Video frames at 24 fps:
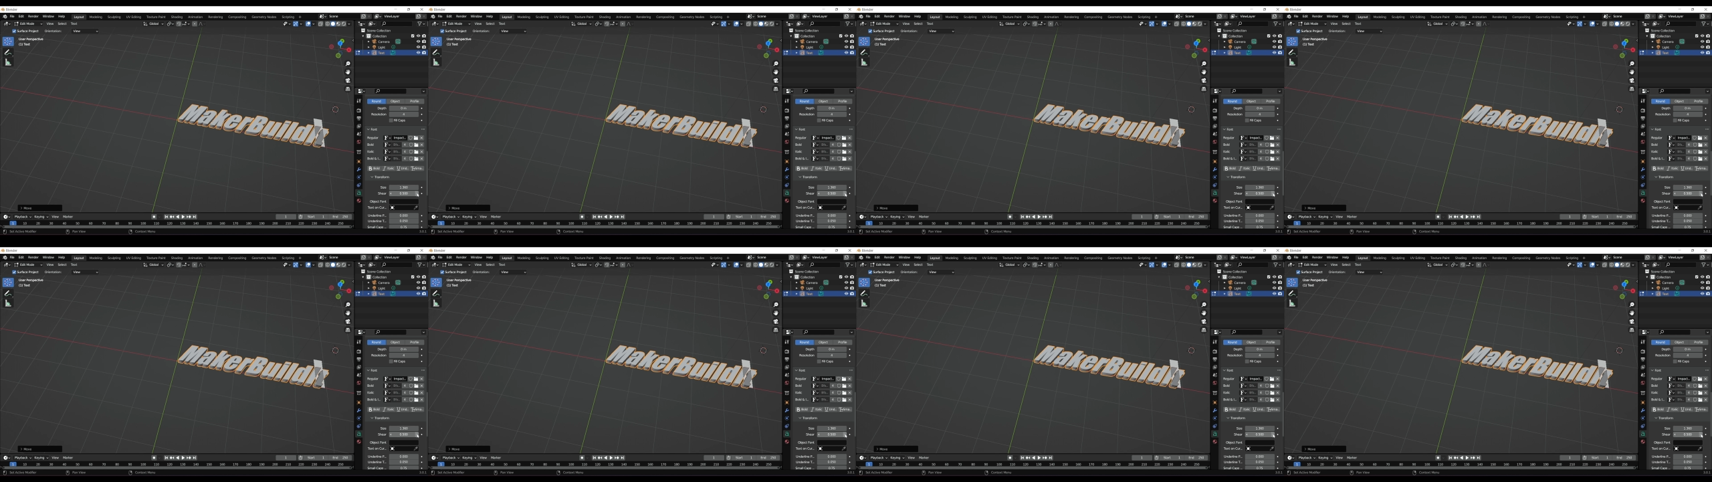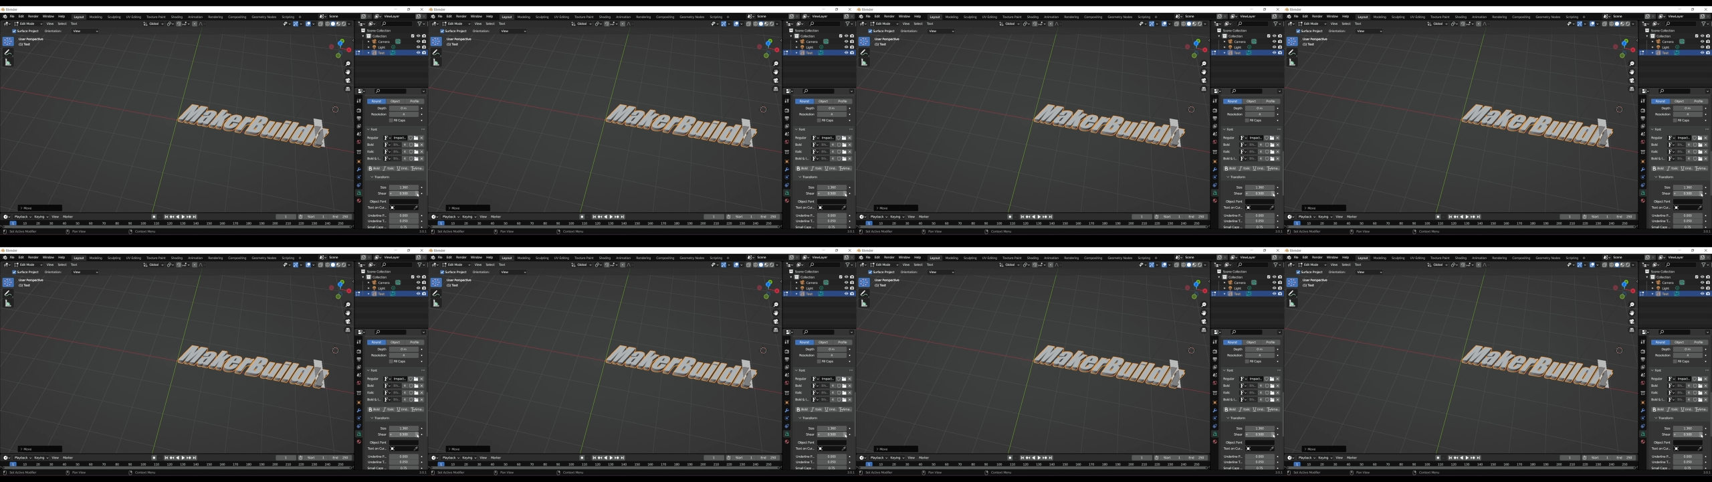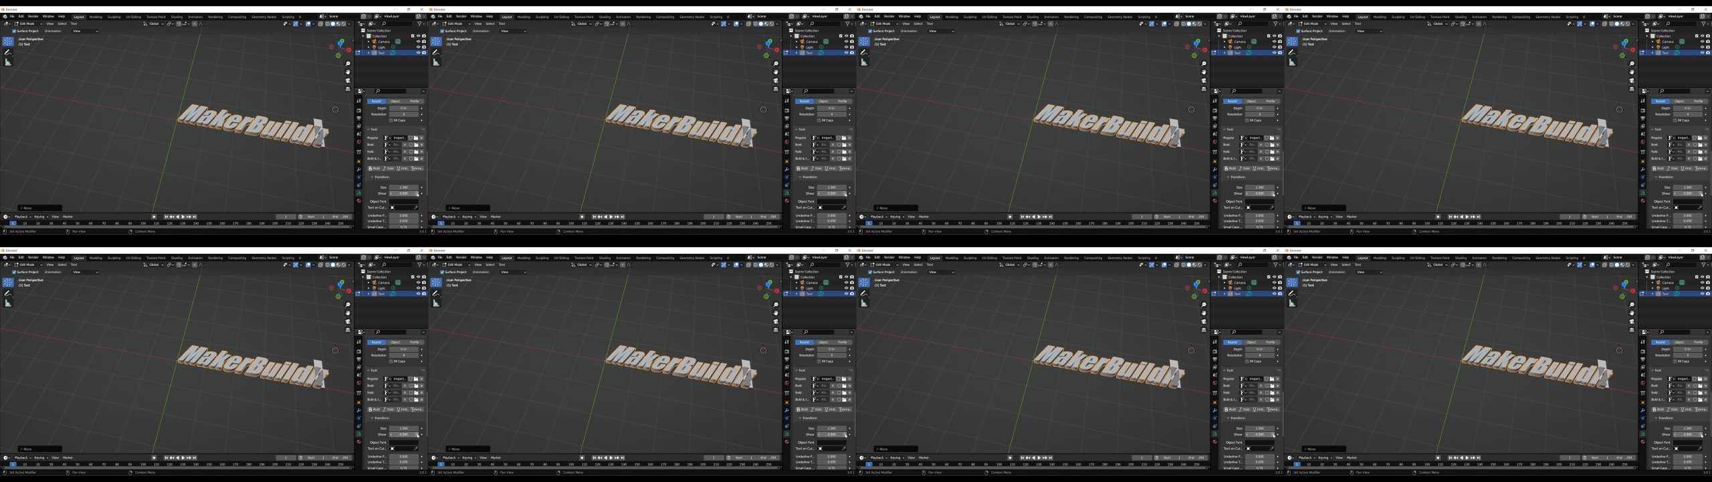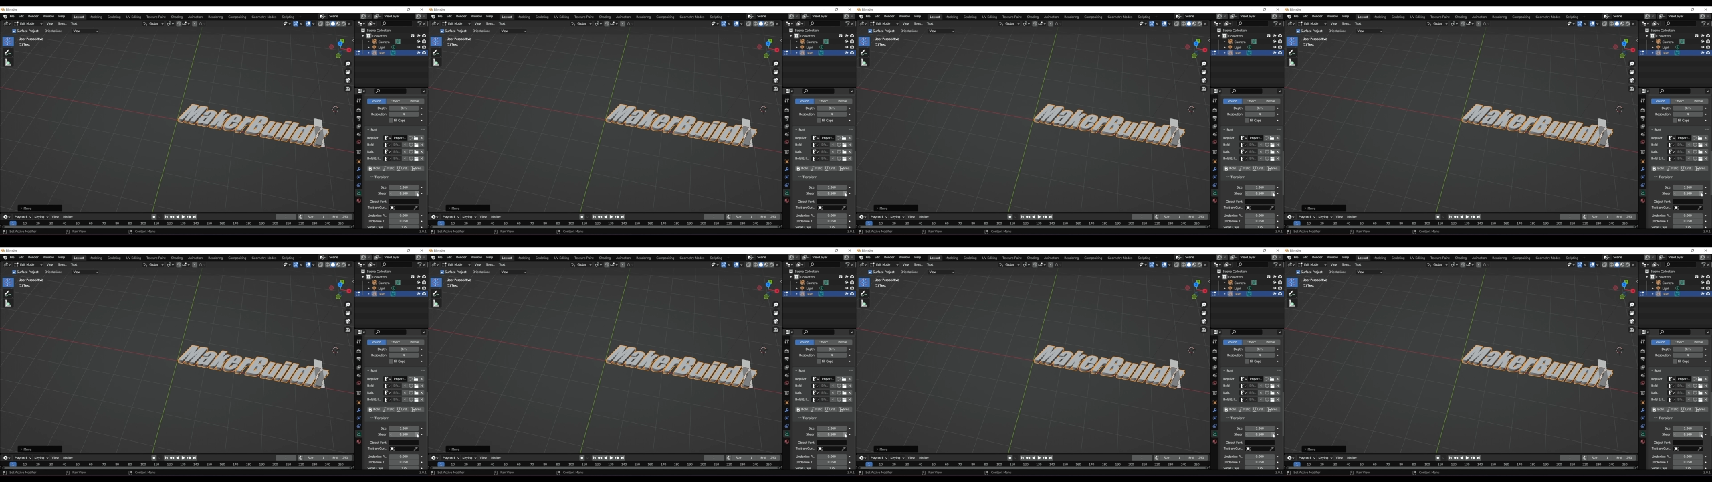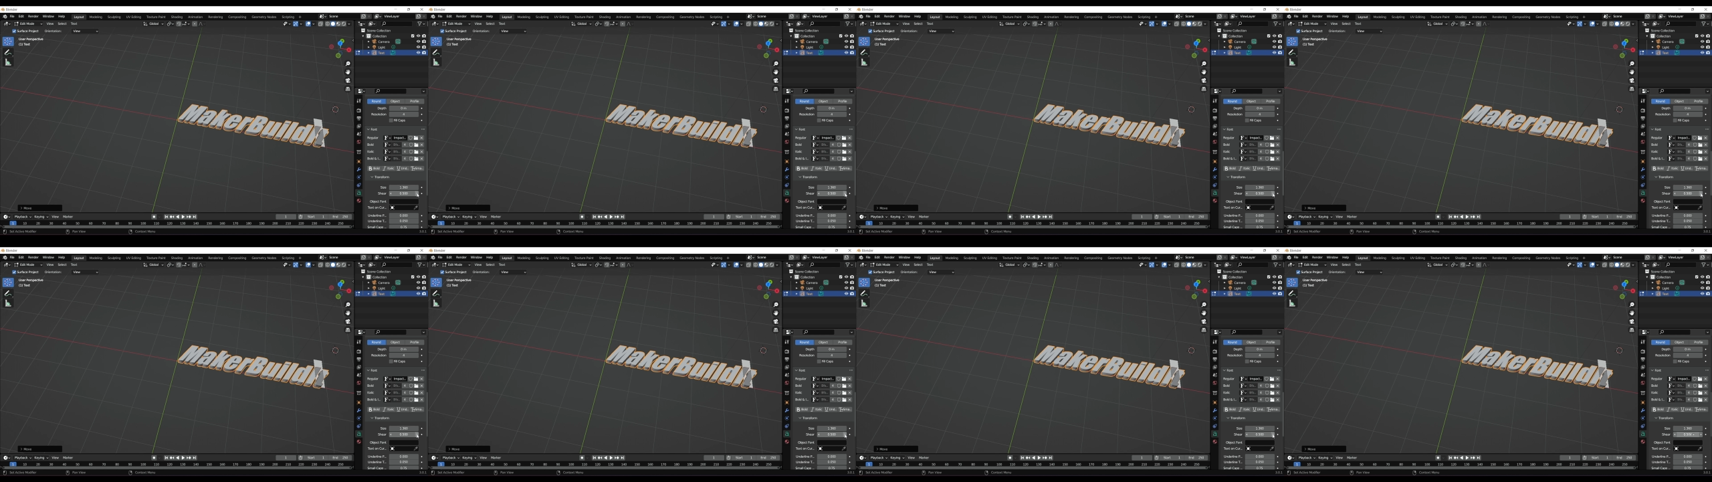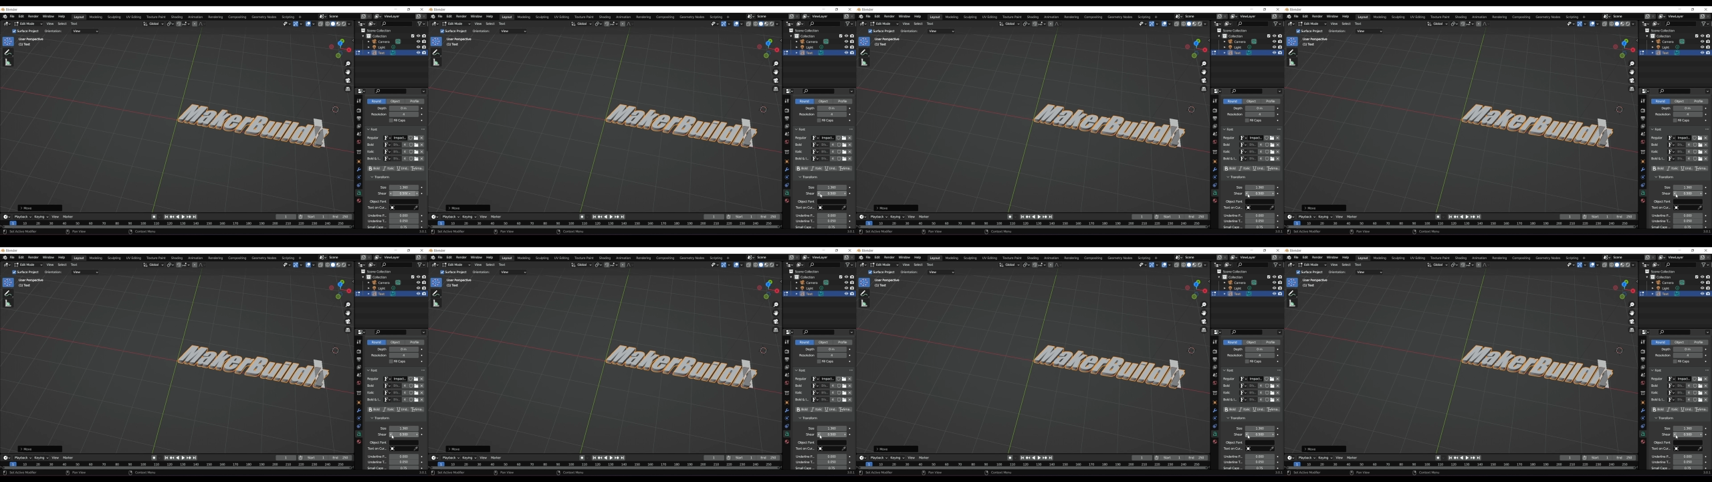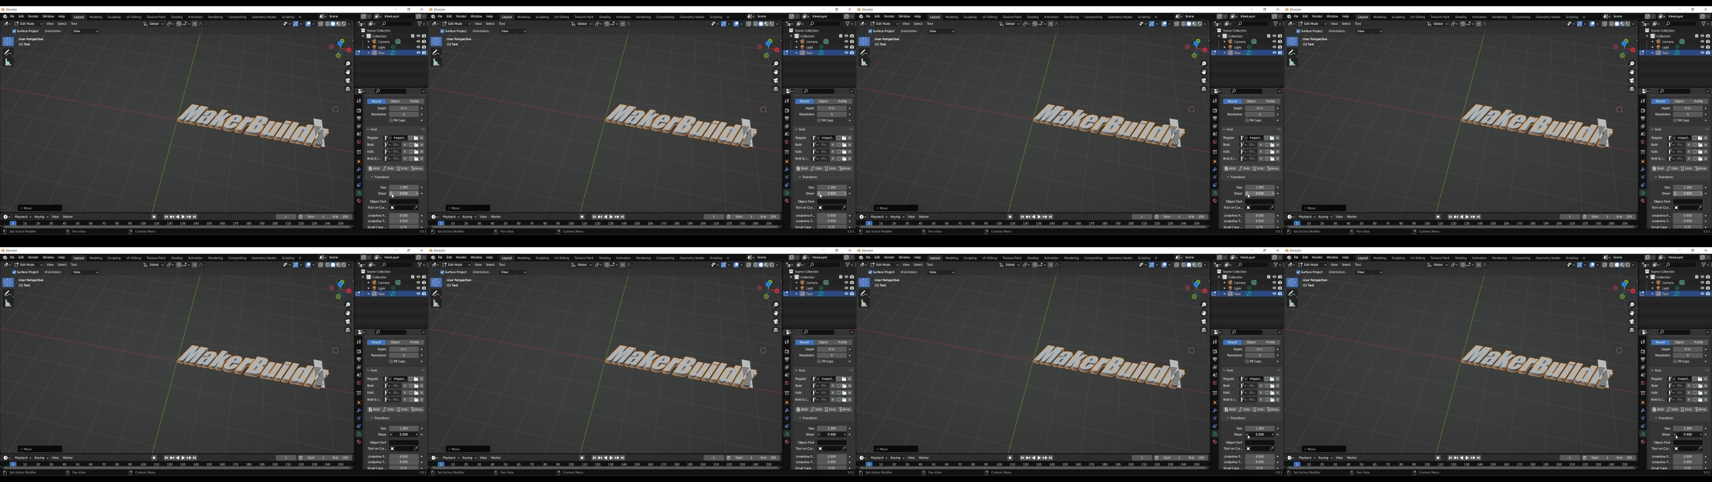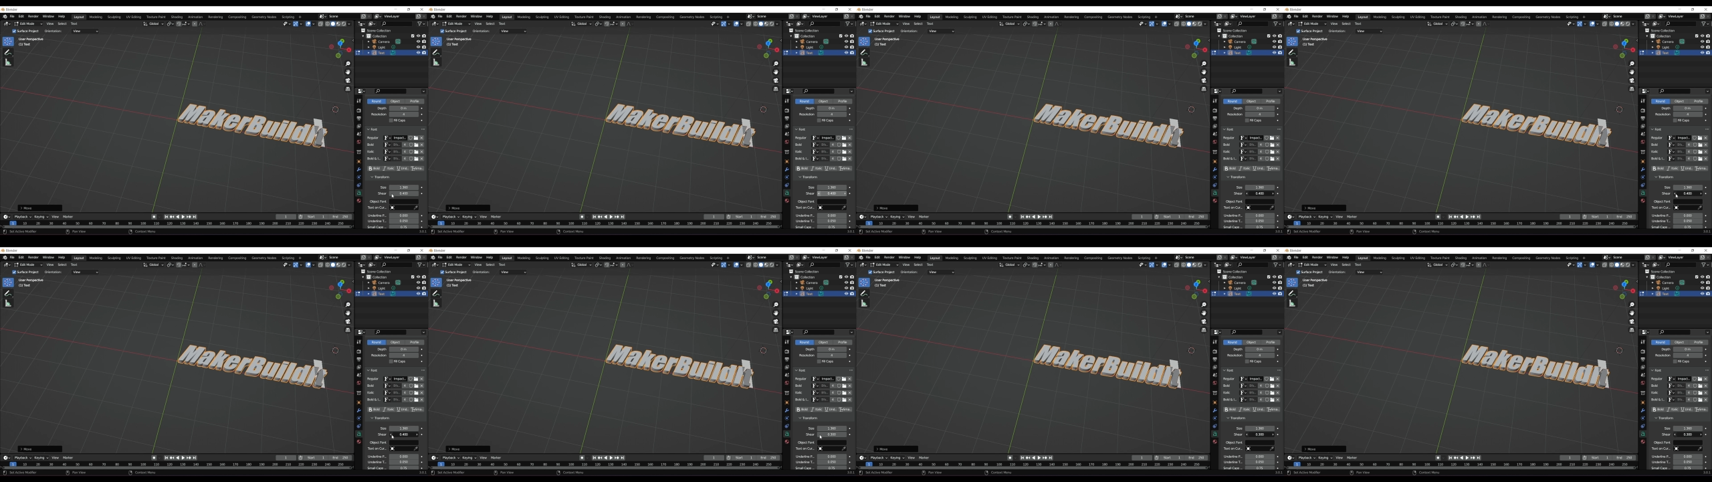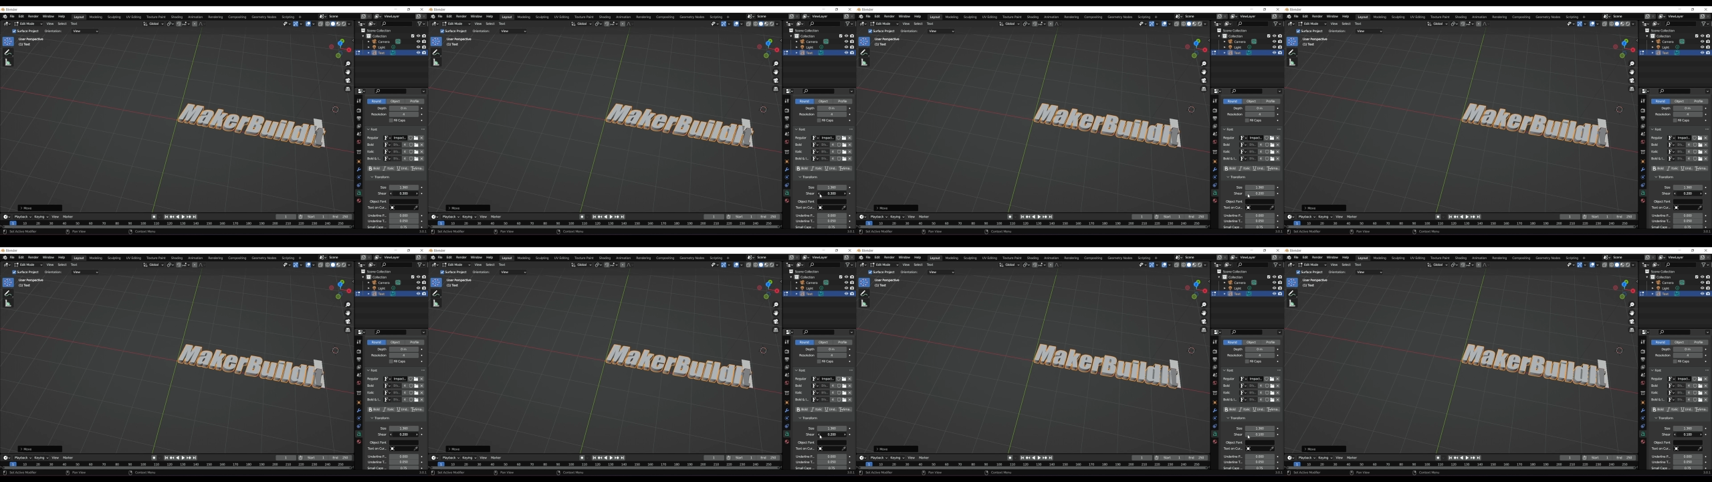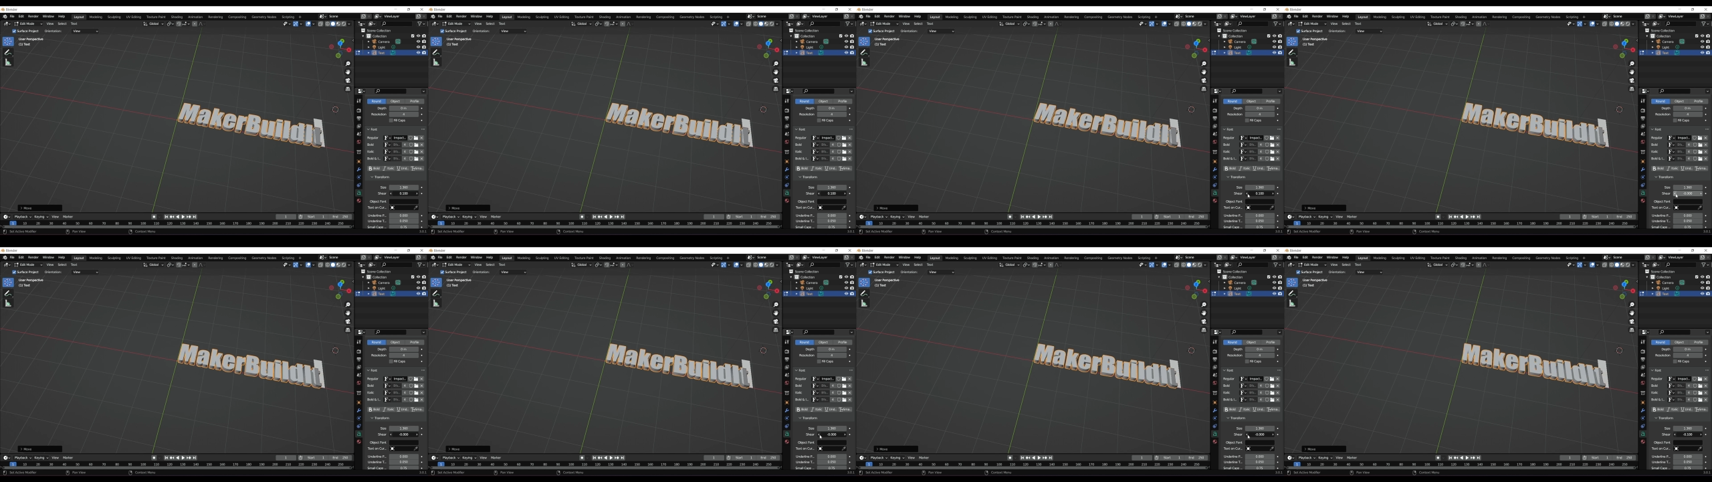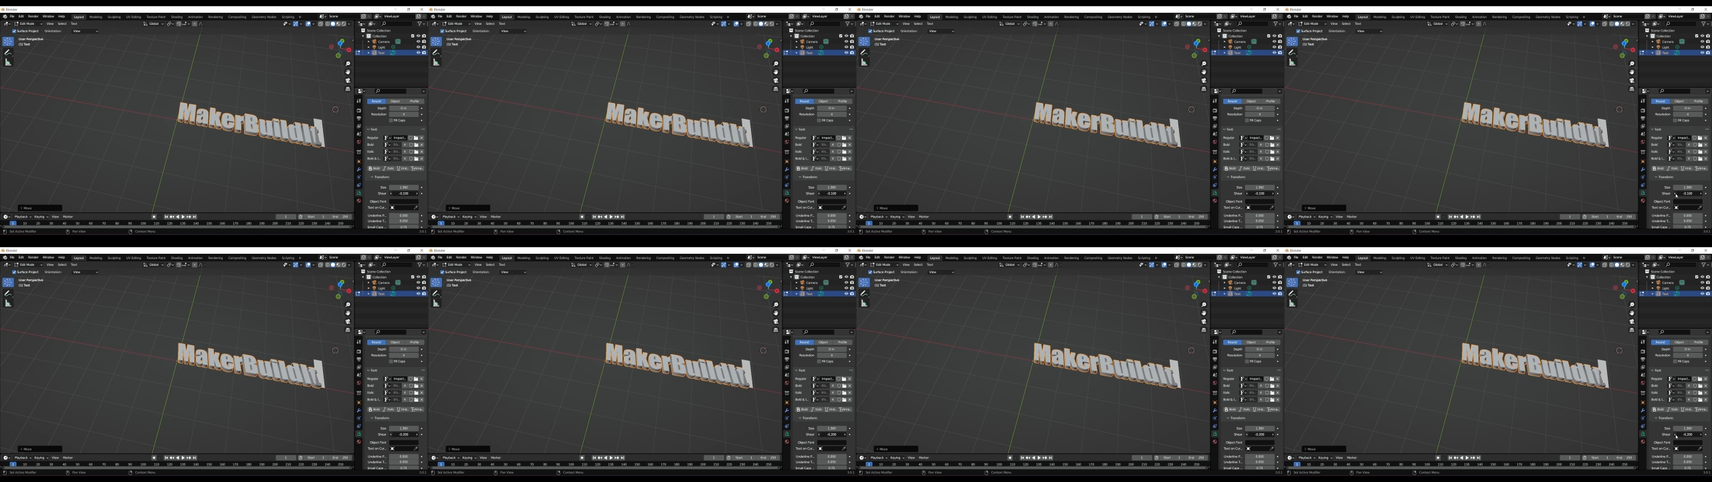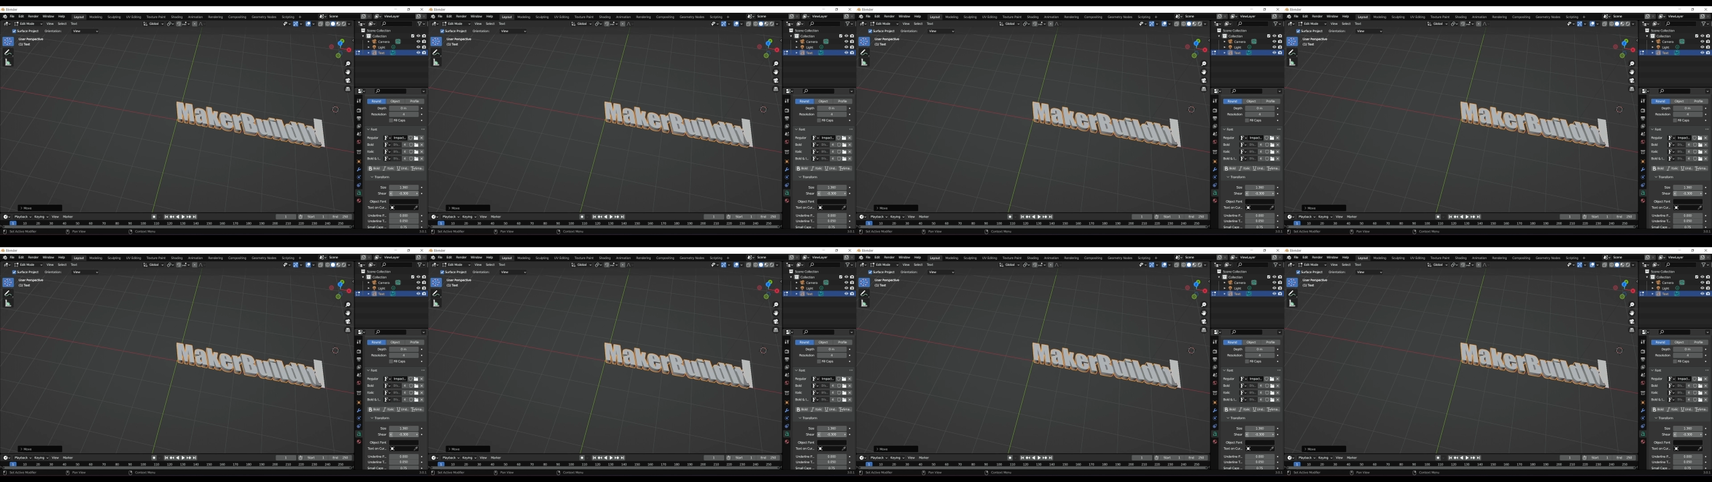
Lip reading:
[unreadable: no face in view]